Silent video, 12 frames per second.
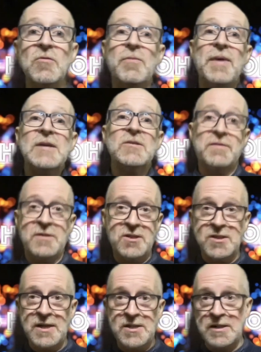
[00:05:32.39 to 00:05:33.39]
the remainder of this
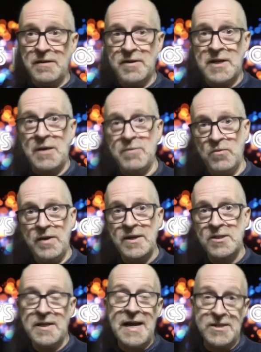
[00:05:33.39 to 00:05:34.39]
season over the coming
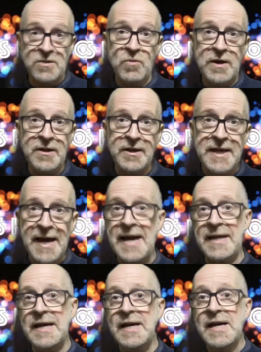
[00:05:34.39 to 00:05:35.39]
weeks as and when I
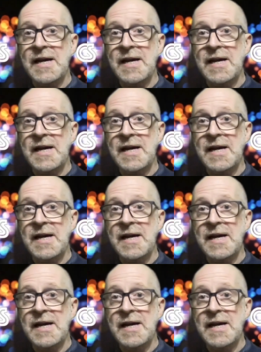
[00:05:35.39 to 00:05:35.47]
can.